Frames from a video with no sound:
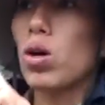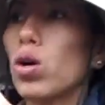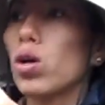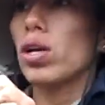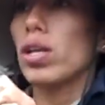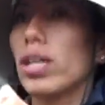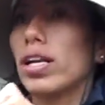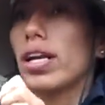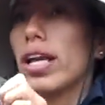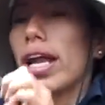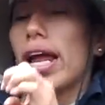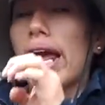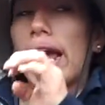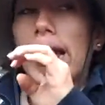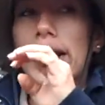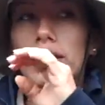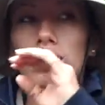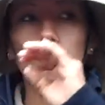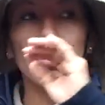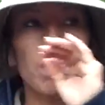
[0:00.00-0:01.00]
all
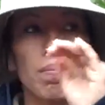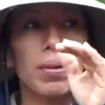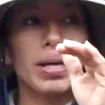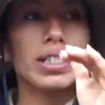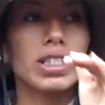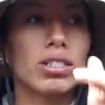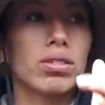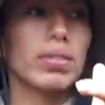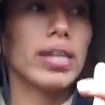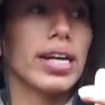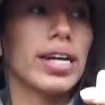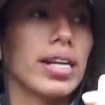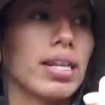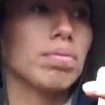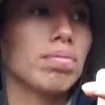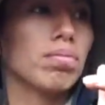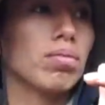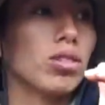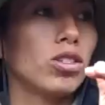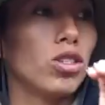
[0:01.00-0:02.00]
and repatriate them
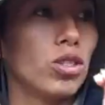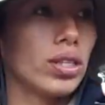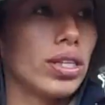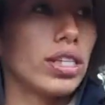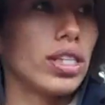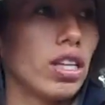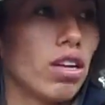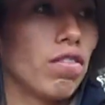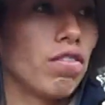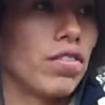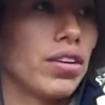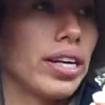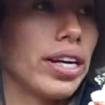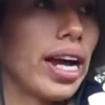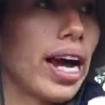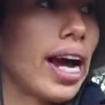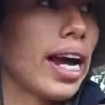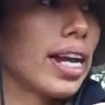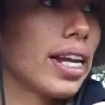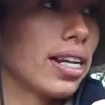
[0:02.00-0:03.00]
to the different
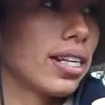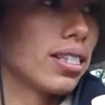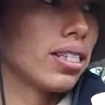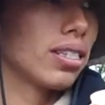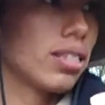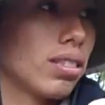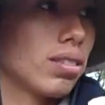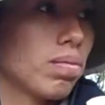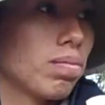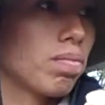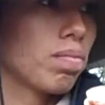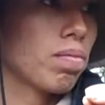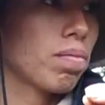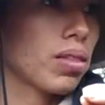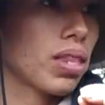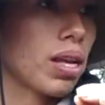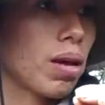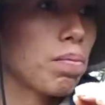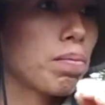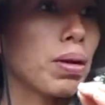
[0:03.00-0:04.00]
islands.
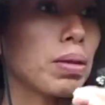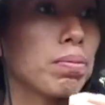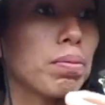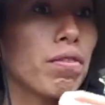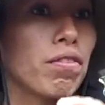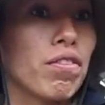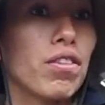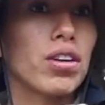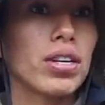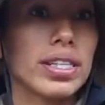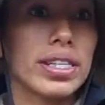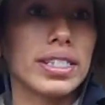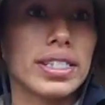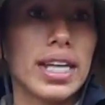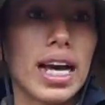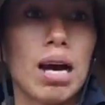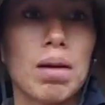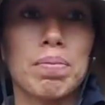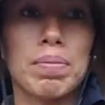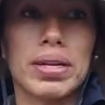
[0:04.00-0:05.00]
But before this
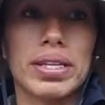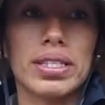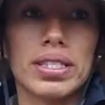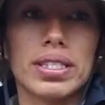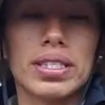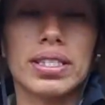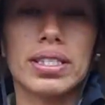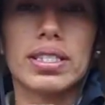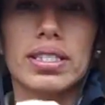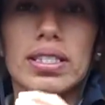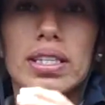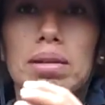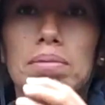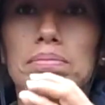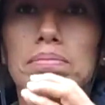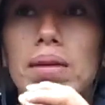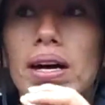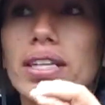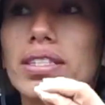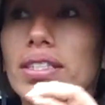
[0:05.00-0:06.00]
happens, they
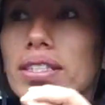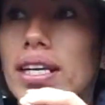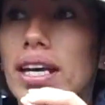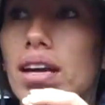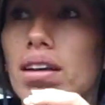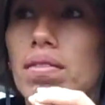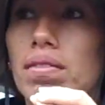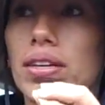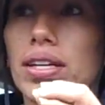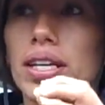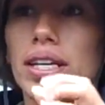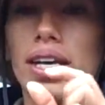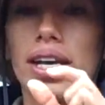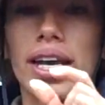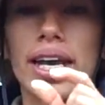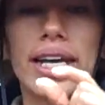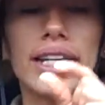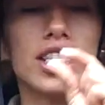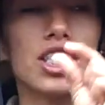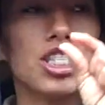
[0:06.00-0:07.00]
must carry
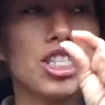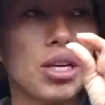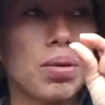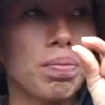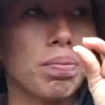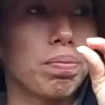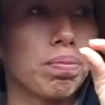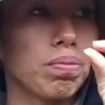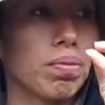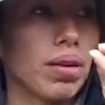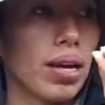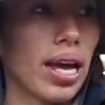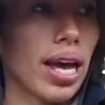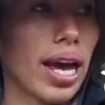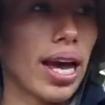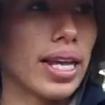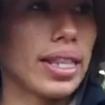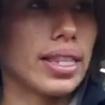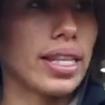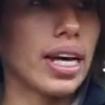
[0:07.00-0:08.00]
a chip
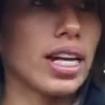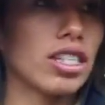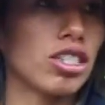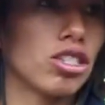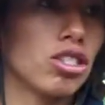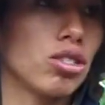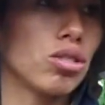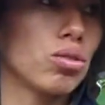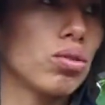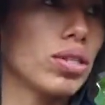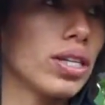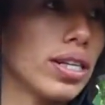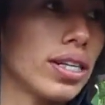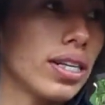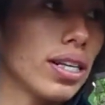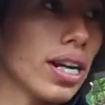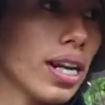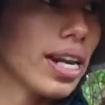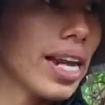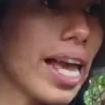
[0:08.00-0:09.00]
attached to their
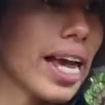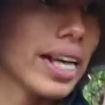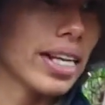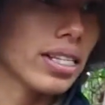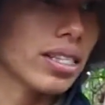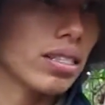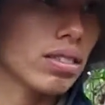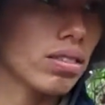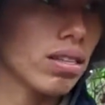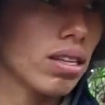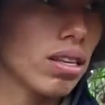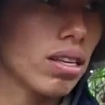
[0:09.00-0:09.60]
legs.